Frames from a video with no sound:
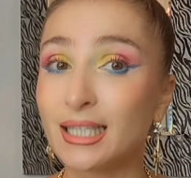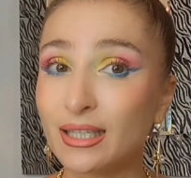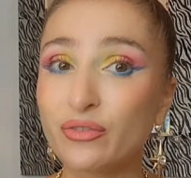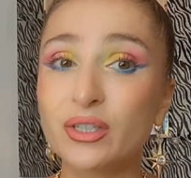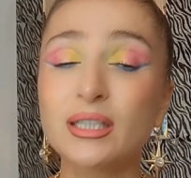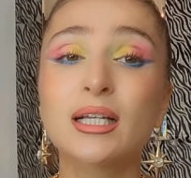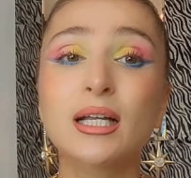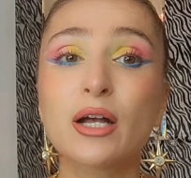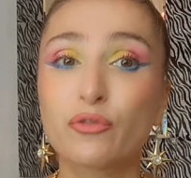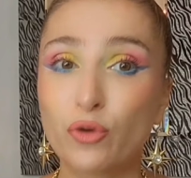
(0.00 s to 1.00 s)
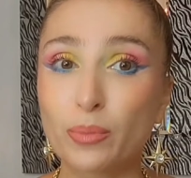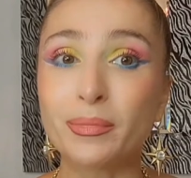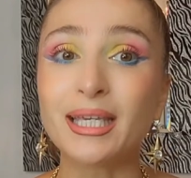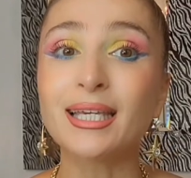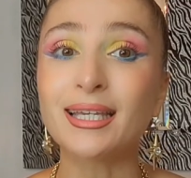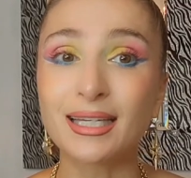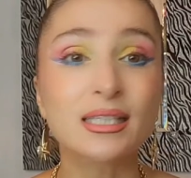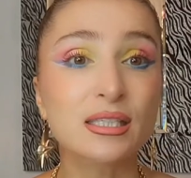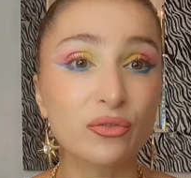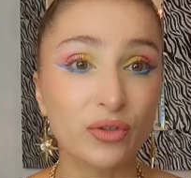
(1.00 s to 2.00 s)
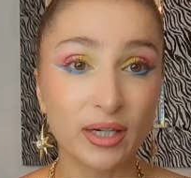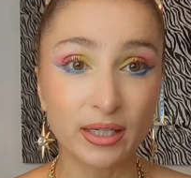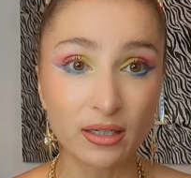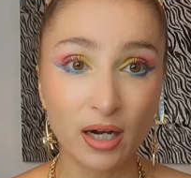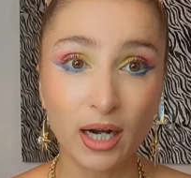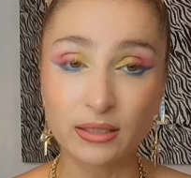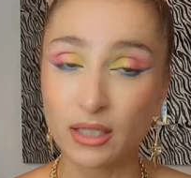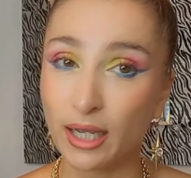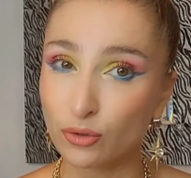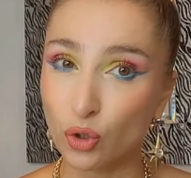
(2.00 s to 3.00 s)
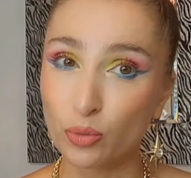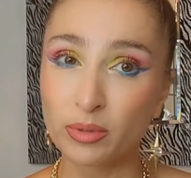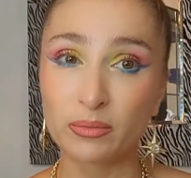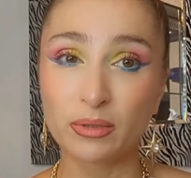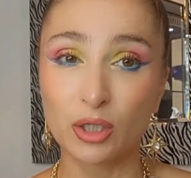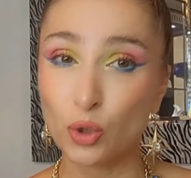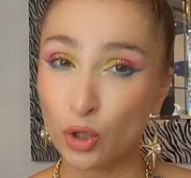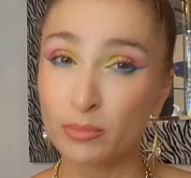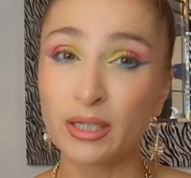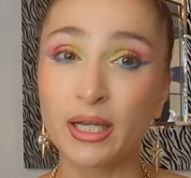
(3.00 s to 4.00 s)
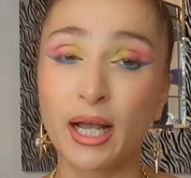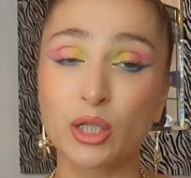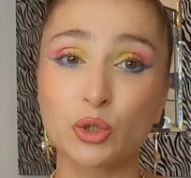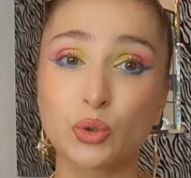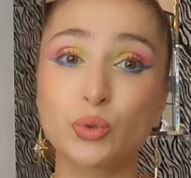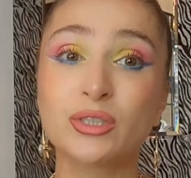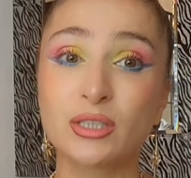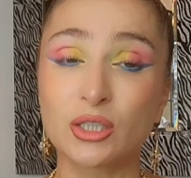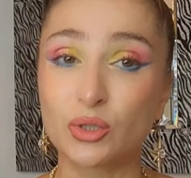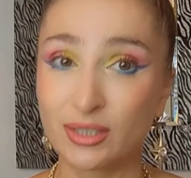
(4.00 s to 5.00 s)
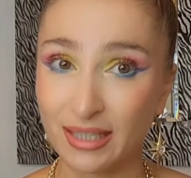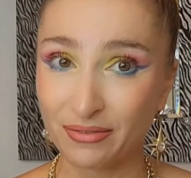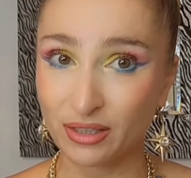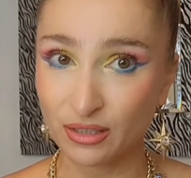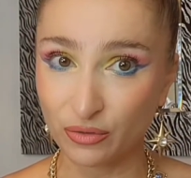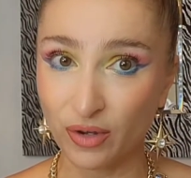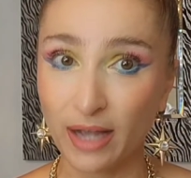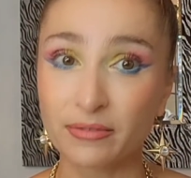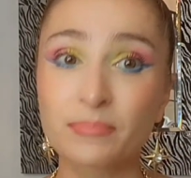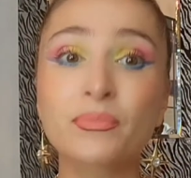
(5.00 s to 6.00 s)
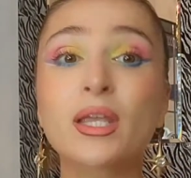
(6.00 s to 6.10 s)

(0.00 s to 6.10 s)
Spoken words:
Even for me, it's very hard. I normally I'll do 0.75.